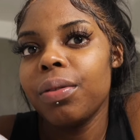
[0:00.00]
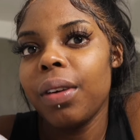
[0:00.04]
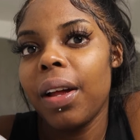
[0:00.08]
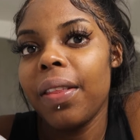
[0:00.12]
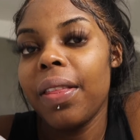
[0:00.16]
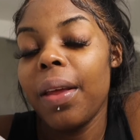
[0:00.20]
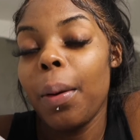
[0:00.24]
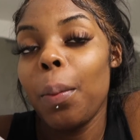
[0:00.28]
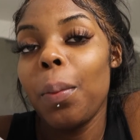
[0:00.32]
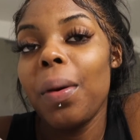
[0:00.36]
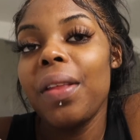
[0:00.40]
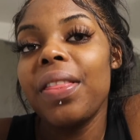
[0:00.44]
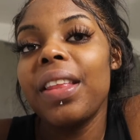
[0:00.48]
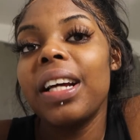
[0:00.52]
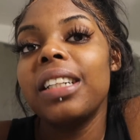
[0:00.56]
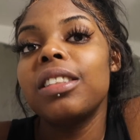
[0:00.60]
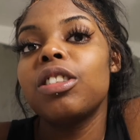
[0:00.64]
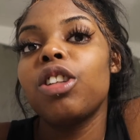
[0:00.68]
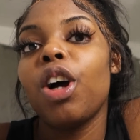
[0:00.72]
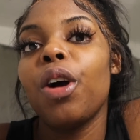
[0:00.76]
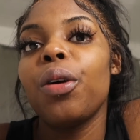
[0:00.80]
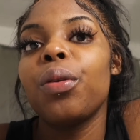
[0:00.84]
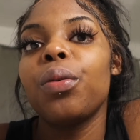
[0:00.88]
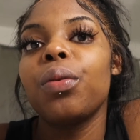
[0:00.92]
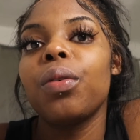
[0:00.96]
and then when they
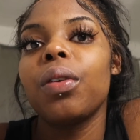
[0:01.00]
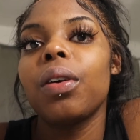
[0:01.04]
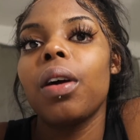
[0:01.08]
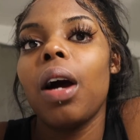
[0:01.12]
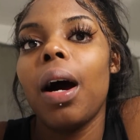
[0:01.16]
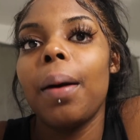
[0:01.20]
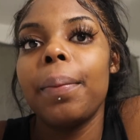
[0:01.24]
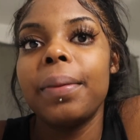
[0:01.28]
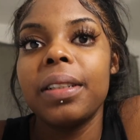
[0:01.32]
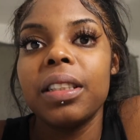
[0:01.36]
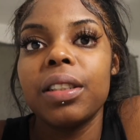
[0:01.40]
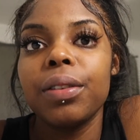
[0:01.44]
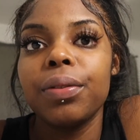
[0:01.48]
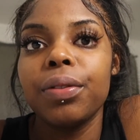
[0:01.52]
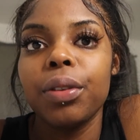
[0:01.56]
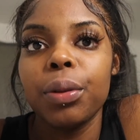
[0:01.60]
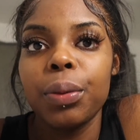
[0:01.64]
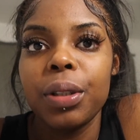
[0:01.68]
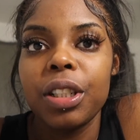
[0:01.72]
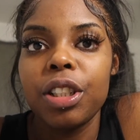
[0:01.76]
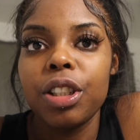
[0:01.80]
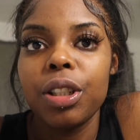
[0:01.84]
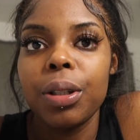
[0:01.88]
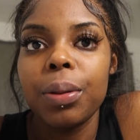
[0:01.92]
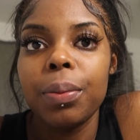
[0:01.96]
don't come into
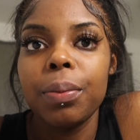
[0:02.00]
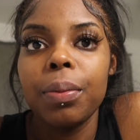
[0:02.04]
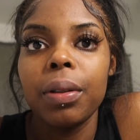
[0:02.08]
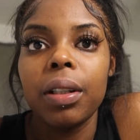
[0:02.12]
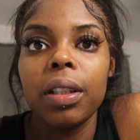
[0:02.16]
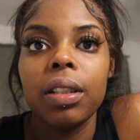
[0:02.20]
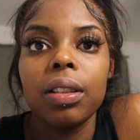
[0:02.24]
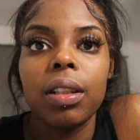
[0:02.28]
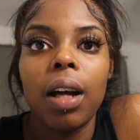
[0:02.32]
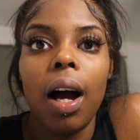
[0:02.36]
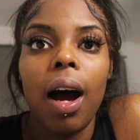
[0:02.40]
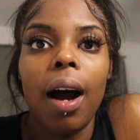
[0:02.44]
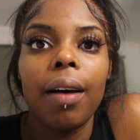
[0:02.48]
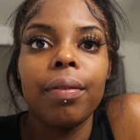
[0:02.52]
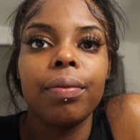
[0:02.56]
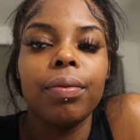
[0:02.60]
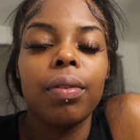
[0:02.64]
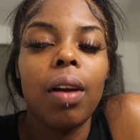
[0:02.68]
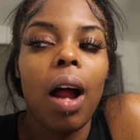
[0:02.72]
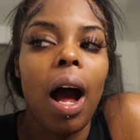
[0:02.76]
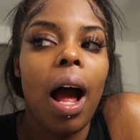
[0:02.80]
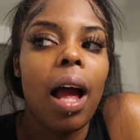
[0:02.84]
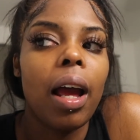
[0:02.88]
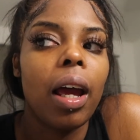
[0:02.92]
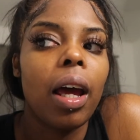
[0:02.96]
fruition because I've,
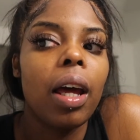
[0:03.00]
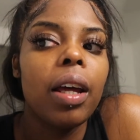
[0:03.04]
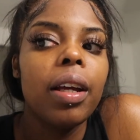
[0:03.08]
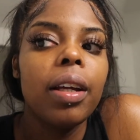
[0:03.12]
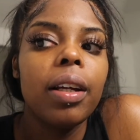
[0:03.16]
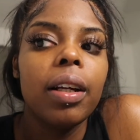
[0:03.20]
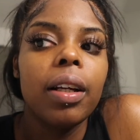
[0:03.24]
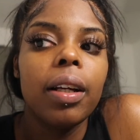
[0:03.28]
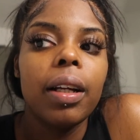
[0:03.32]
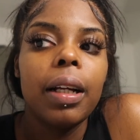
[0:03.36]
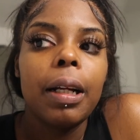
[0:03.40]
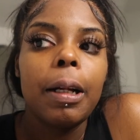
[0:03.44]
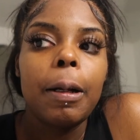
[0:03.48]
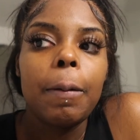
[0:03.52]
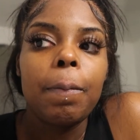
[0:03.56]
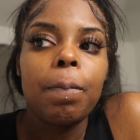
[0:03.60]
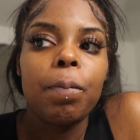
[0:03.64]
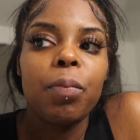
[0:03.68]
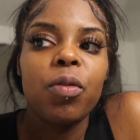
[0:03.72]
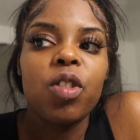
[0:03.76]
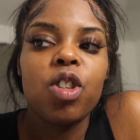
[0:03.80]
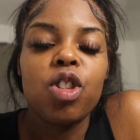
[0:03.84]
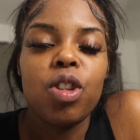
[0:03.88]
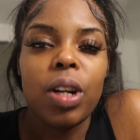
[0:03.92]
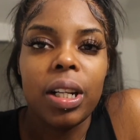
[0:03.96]
like,
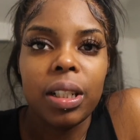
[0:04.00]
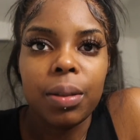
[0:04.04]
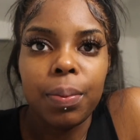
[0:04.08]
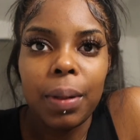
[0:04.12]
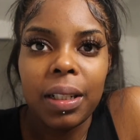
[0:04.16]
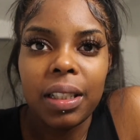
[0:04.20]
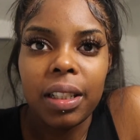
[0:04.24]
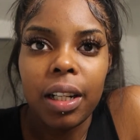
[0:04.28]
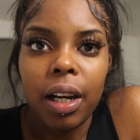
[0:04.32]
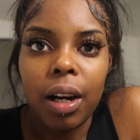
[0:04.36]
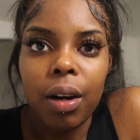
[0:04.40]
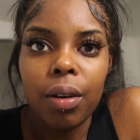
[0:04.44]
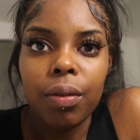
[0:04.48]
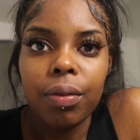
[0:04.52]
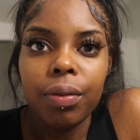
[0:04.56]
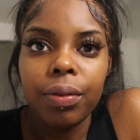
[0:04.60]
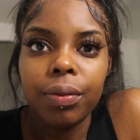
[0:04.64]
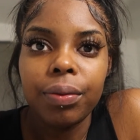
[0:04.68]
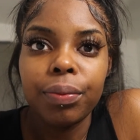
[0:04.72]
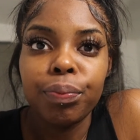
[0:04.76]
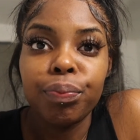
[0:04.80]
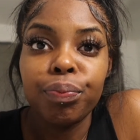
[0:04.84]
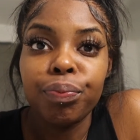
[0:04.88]
stress myself,